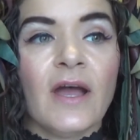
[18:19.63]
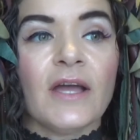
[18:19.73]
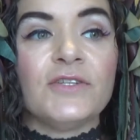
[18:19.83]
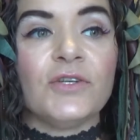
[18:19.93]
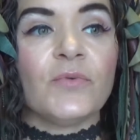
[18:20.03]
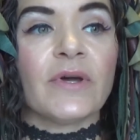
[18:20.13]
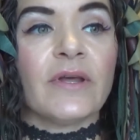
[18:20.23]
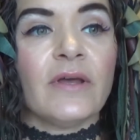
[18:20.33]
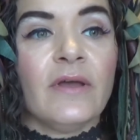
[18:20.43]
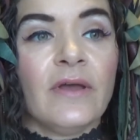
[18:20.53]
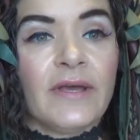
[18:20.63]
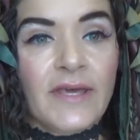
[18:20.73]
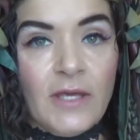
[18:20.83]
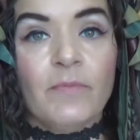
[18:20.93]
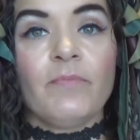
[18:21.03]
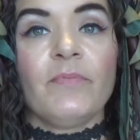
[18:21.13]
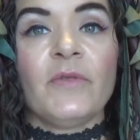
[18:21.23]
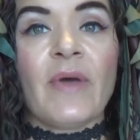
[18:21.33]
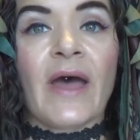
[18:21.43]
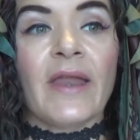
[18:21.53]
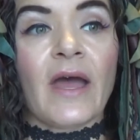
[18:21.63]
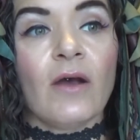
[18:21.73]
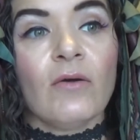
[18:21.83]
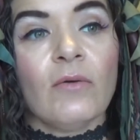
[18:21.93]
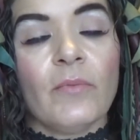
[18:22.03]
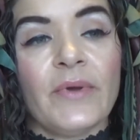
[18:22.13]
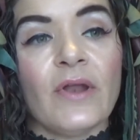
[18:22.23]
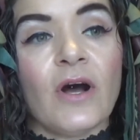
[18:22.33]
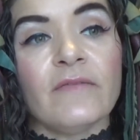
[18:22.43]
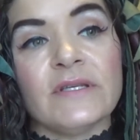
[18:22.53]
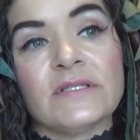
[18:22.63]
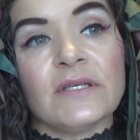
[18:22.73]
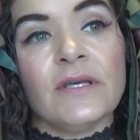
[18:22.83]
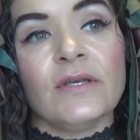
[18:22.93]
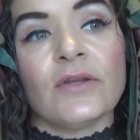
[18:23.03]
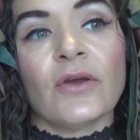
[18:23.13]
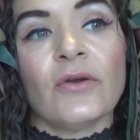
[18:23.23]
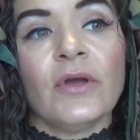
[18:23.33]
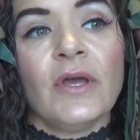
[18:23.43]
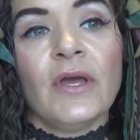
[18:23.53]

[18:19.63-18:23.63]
I do want to keep the bad out, but obviously, you know,